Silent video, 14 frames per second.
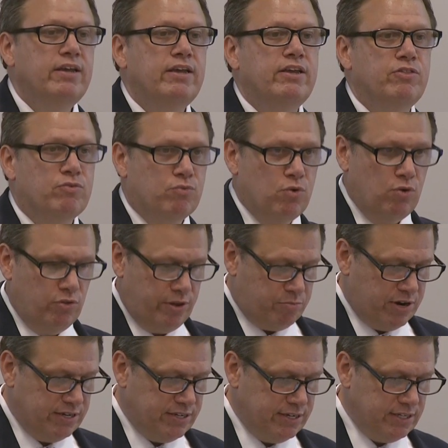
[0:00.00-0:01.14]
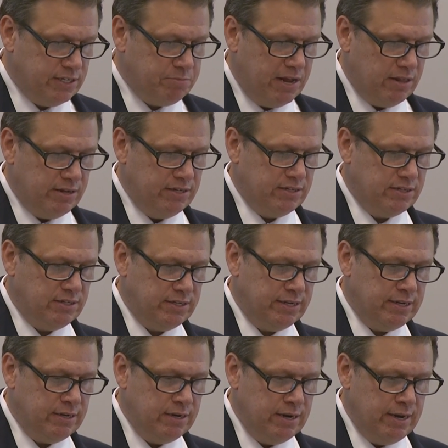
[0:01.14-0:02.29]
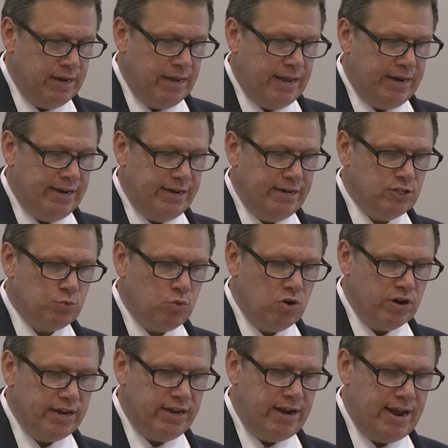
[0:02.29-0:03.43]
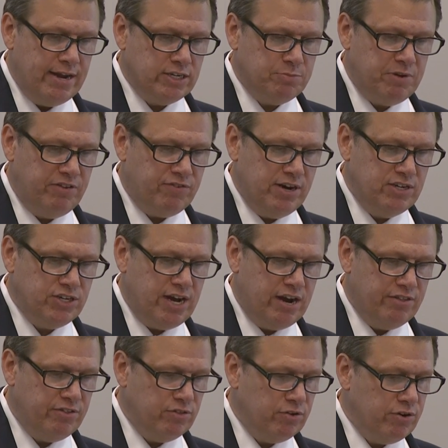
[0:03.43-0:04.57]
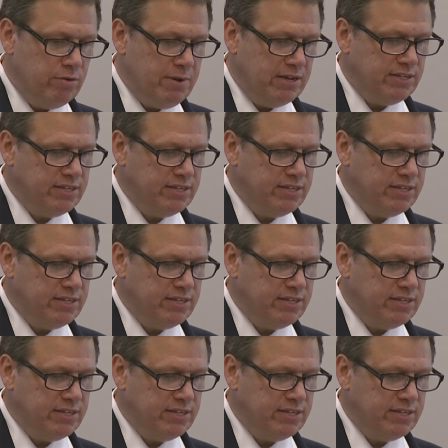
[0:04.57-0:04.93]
in the role that President Spellings is in. And in his work at NASH, my friend Jonathan learned about